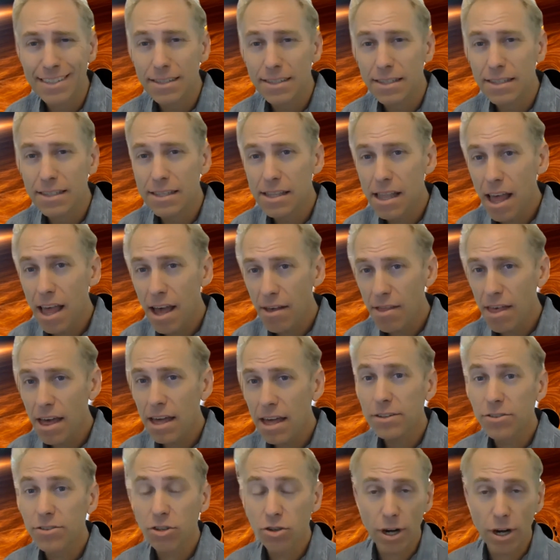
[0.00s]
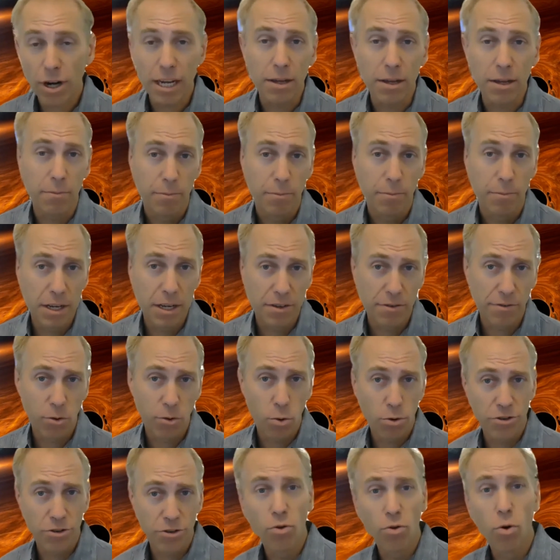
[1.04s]
Now that is tricky because, of
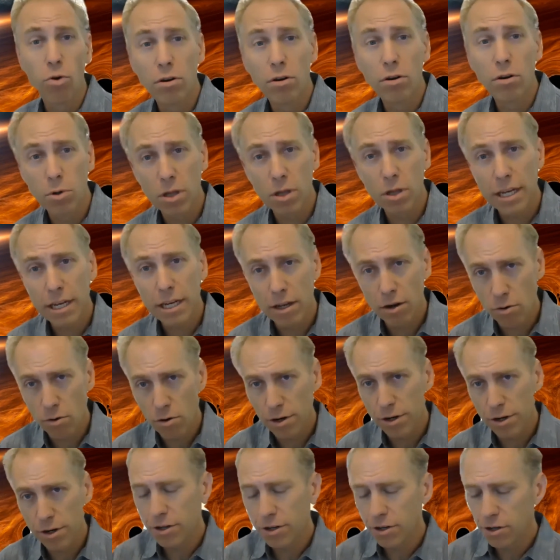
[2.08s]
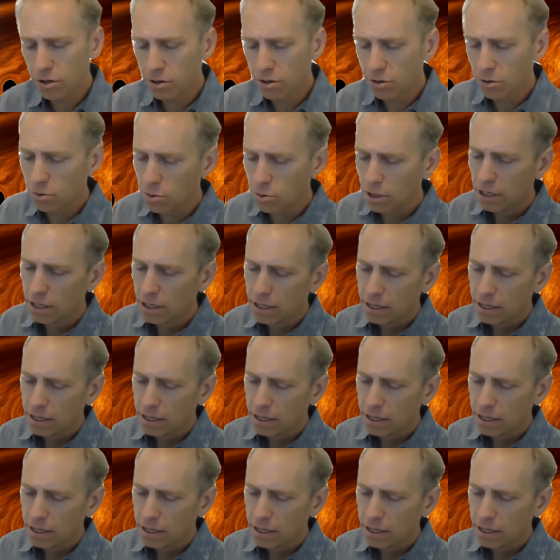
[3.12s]
course, normally in order to do